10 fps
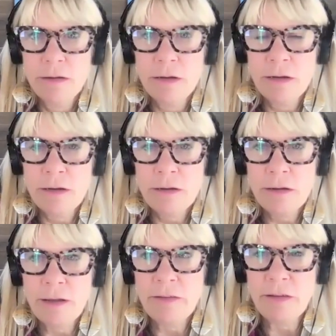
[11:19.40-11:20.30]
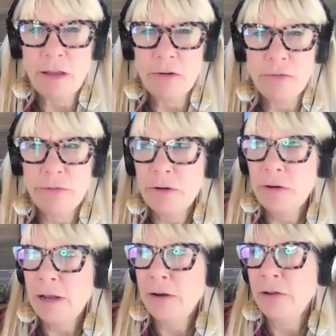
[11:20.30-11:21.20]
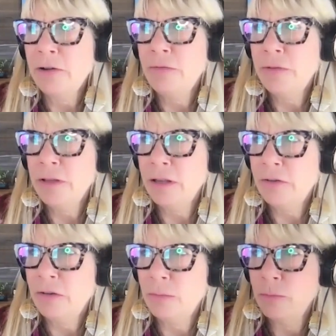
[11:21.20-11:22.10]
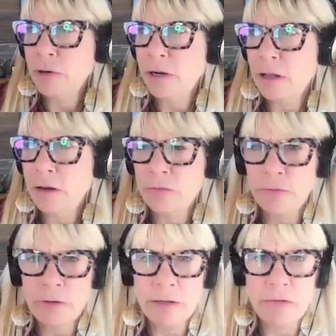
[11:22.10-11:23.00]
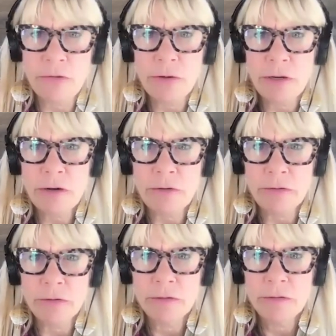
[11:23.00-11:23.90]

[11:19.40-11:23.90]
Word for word: uh, a center for I don't know. I feel like she's been working on it for at least two years.